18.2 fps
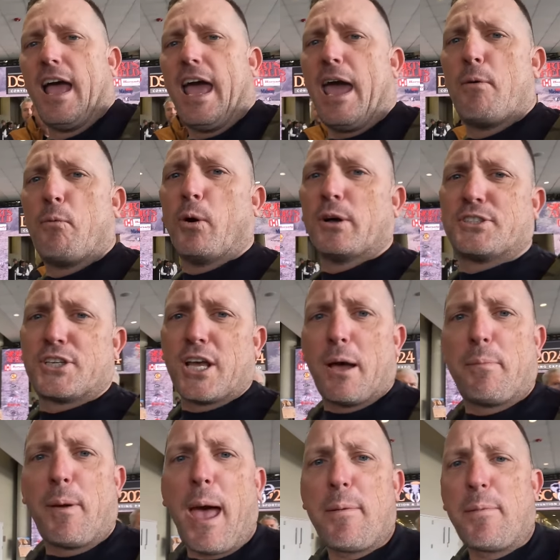Hey,
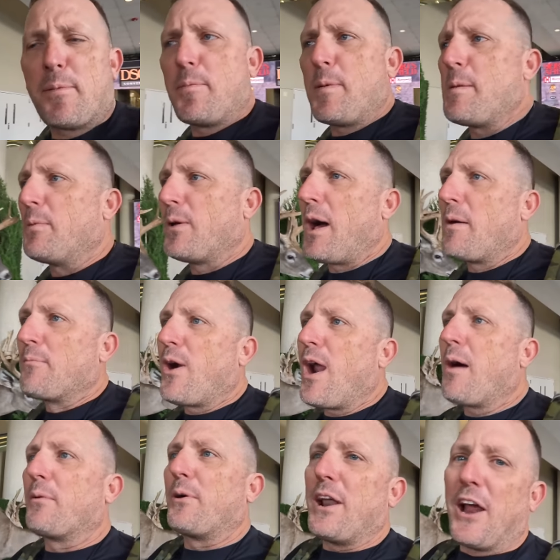what's up, happy people?
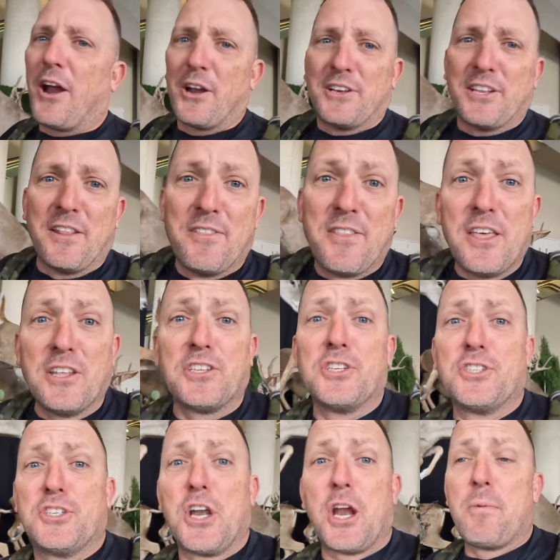I'm Robert Arrington.
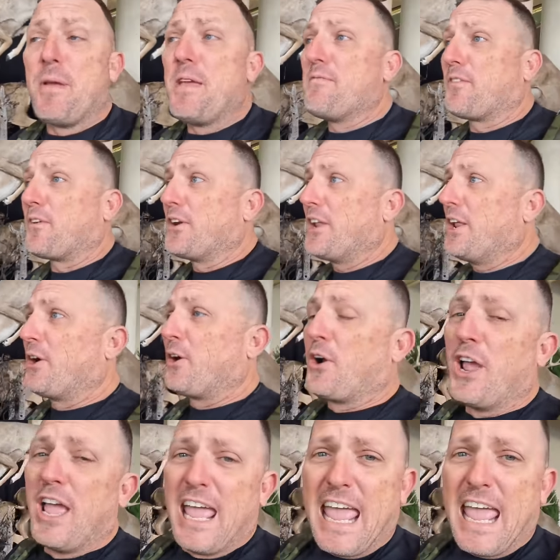This is Deer Meat for Dinner,